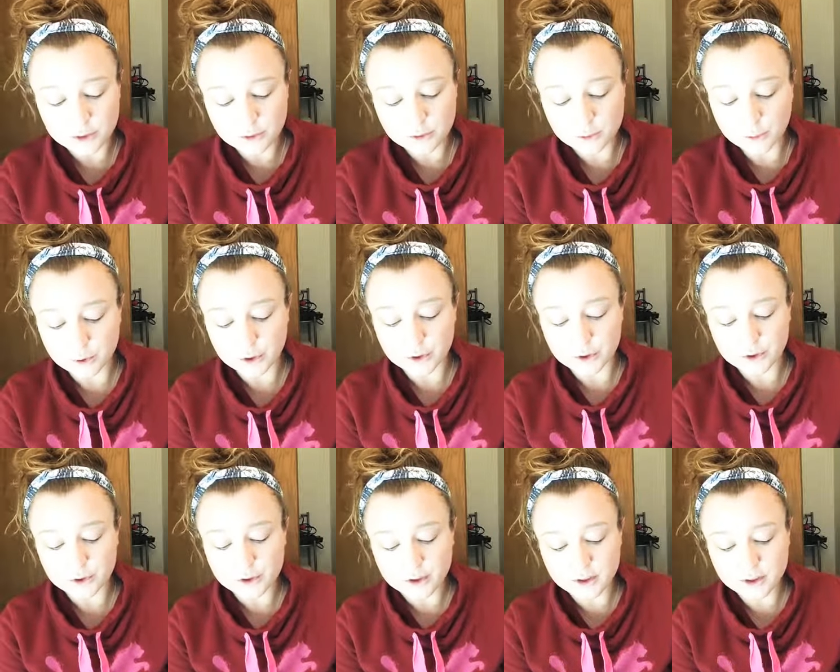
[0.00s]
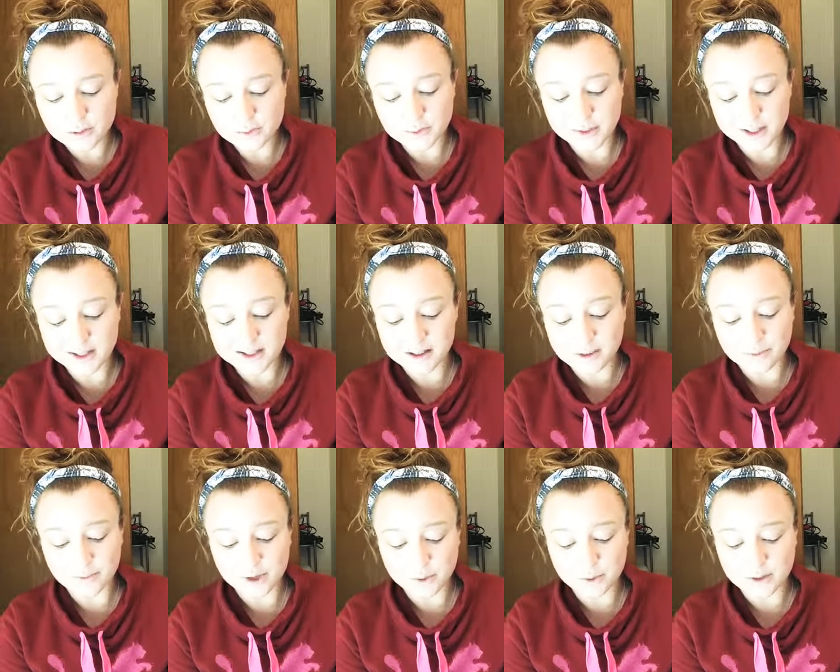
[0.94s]
which should be something
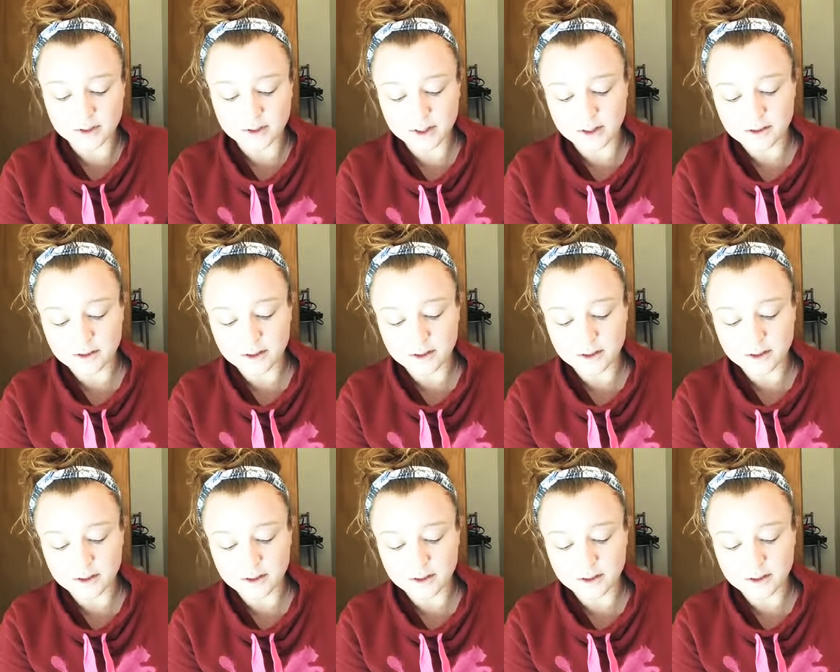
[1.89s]
with densely